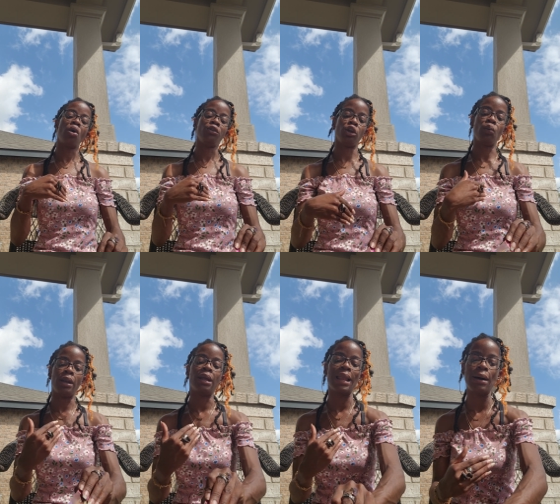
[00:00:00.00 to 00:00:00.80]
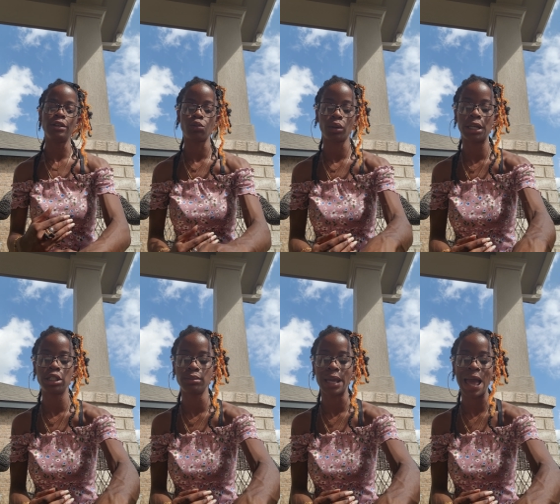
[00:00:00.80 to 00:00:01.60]
on you and allow this
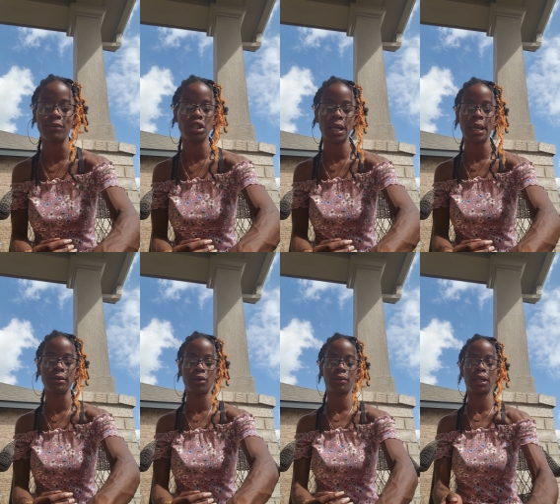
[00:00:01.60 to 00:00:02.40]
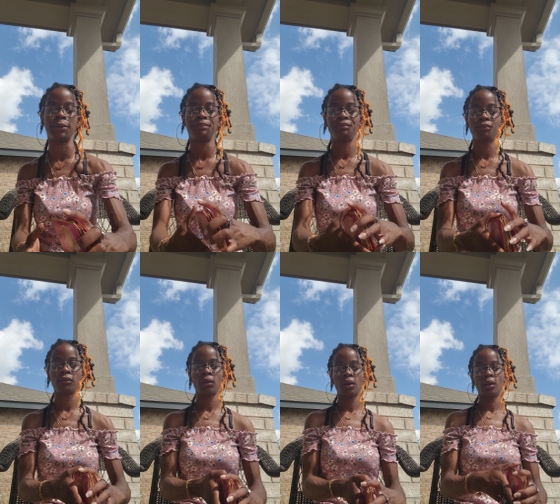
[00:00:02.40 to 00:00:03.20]
relationship to have a chance, okay?
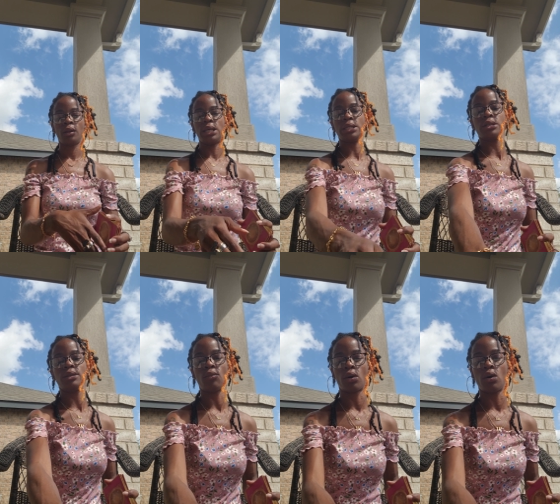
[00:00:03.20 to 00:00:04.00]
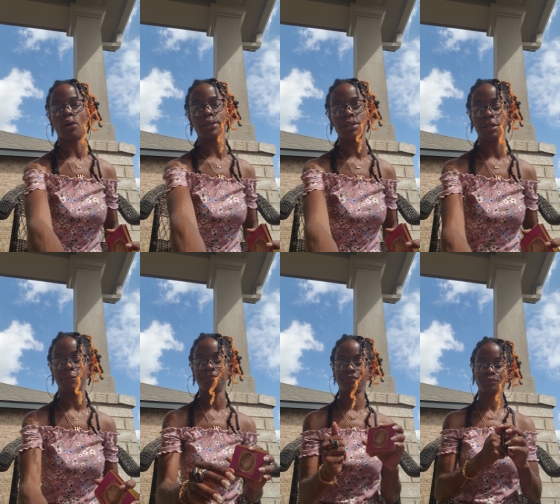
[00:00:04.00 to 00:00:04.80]
Let's get some more cards here.